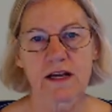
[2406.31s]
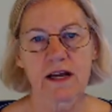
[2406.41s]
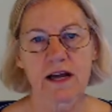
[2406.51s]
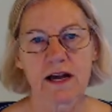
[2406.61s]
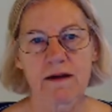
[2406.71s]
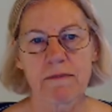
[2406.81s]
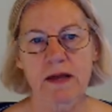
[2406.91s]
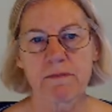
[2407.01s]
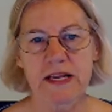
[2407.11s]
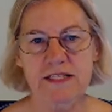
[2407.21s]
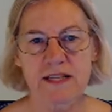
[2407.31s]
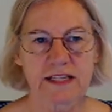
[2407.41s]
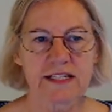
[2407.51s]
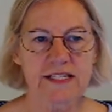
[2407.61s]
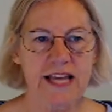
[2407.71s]
But basically
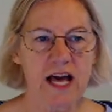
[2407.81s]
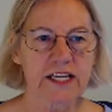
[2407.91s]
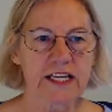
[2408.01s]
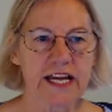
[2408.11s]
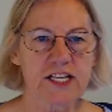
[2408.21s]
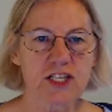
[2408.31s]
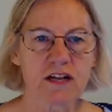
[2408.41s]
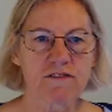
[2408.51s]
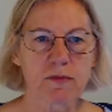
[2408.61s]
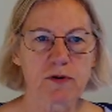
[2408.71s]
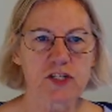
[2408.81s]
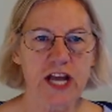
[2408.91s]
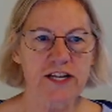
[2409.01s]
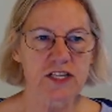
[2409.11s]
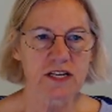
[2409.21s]
this calculation of the
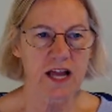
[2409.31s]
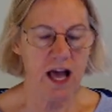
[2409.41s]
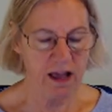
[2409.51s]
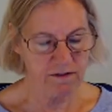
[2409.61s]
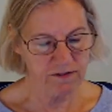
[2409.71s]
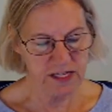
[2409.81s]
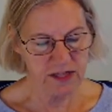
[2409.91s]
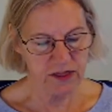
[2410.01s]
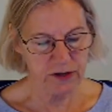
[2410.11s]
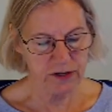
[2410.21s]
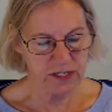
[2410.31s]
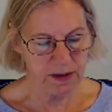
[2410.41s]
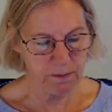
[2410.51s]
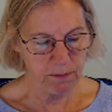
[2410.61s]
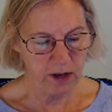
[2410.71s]
projection of the third
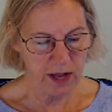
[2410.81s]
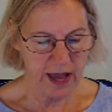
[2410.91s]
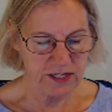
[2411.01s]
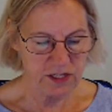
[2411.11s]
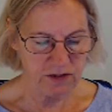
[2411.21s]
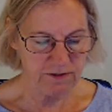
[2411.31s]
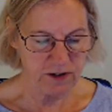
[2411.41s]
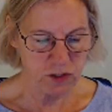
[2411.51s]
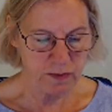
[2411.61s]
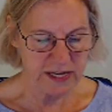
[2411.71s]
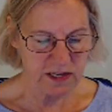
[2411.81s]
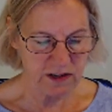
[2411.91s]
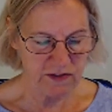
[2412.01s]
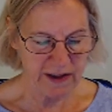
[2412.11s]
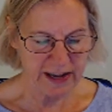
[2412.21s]
symbol onto the first
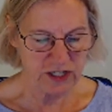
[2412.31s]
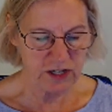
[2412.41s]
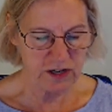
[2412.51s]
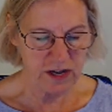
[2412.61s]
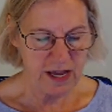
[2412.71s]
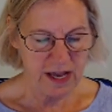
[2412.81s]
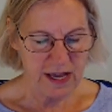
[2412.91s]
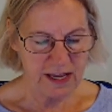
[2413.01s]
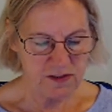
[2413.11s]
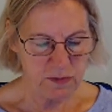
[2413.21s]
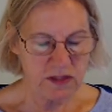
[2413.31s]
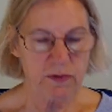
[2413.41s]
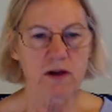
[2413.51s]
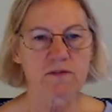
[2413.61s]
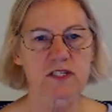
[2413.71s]
basic vector gives me
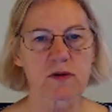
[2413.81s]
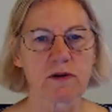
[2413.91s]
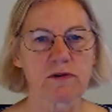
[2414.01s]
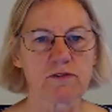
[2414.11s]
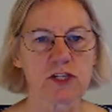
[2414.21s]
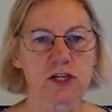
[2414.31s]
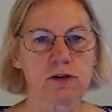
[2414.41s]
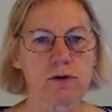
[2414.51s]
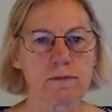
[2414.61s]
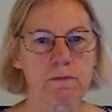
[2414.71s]
3 over the square root of 2.